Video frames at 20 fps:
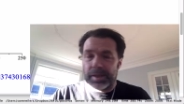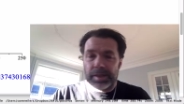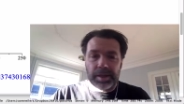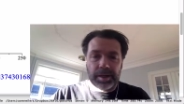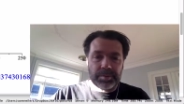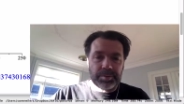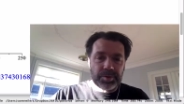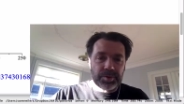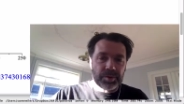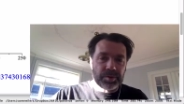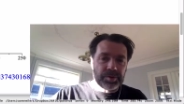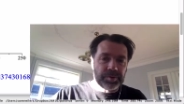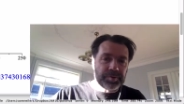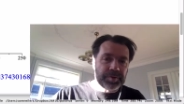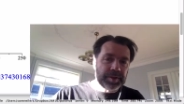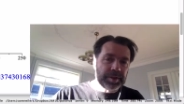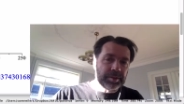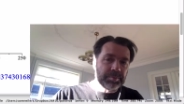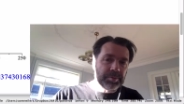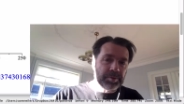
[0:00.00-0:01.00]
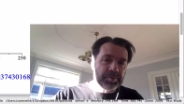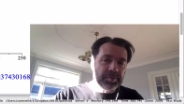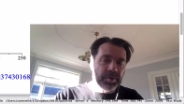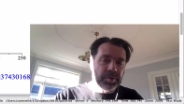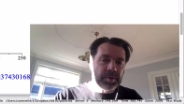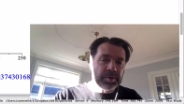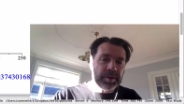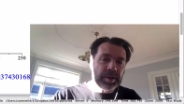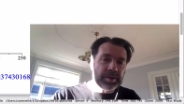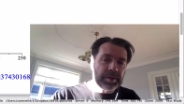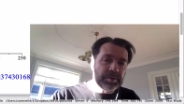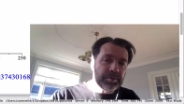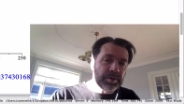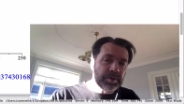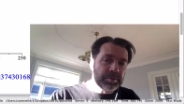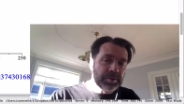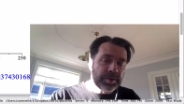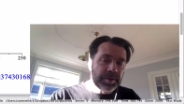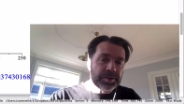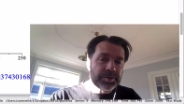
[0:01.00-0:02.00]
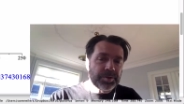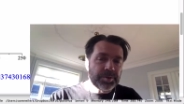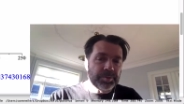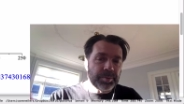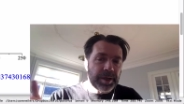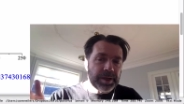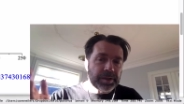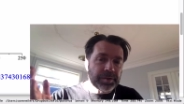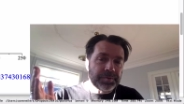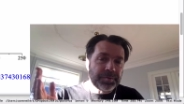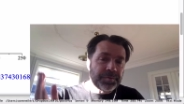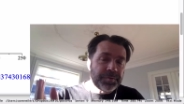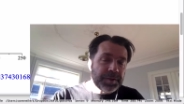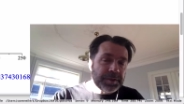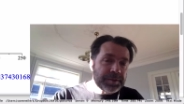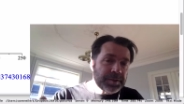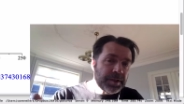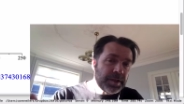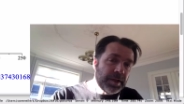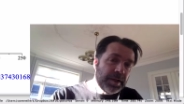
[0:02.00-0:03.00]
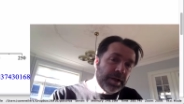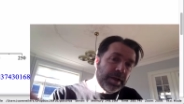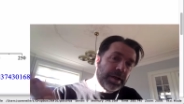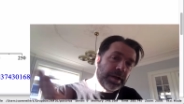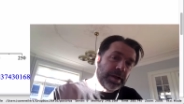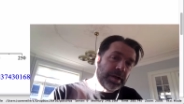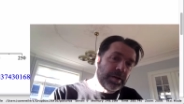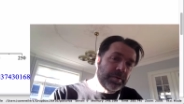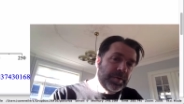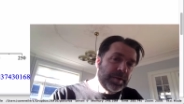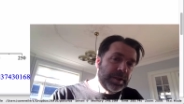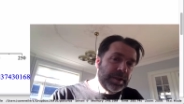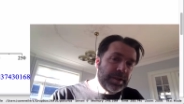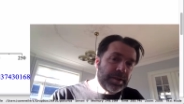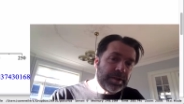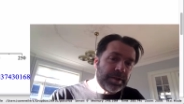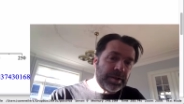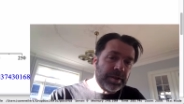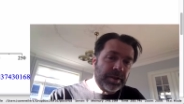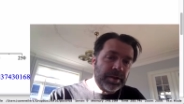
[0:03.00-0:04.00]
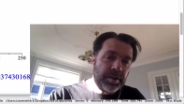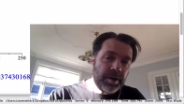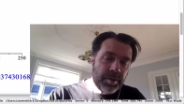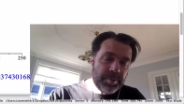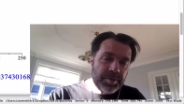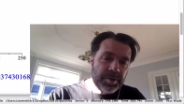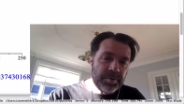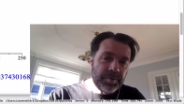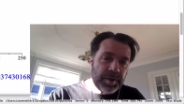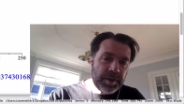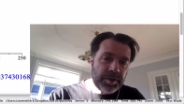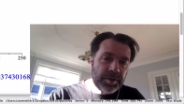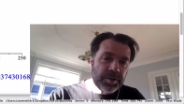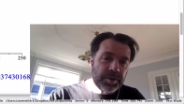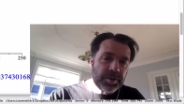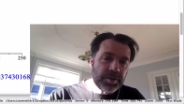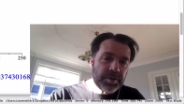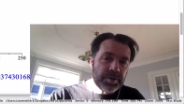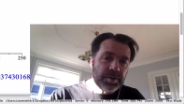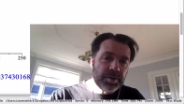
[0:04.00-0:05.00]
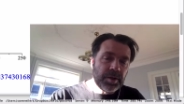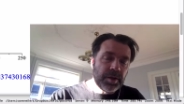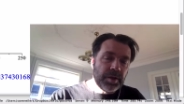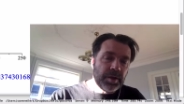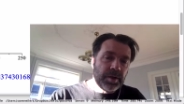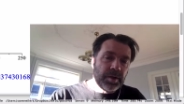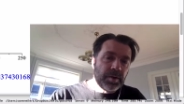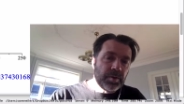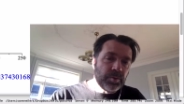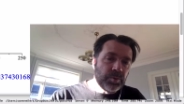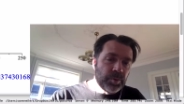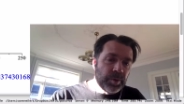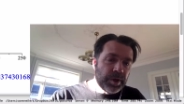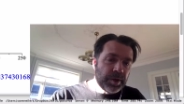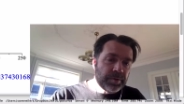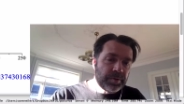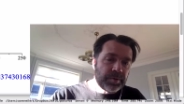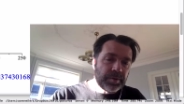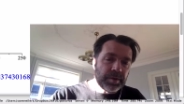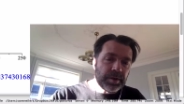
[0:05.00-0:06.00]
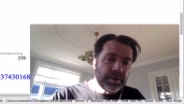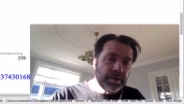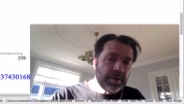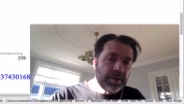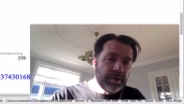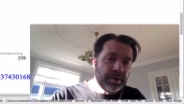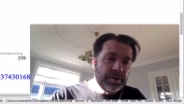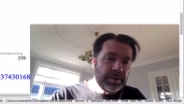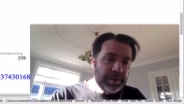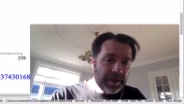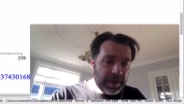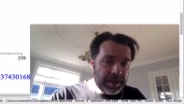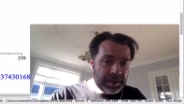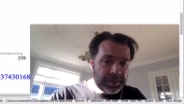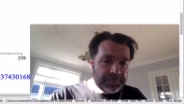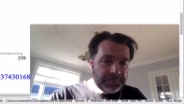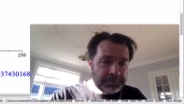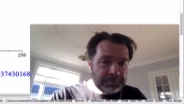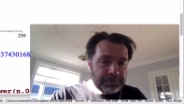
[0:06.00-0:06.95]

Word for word: I'm sure you've seen before that I'm going to make a fit of these uh, observations with a line.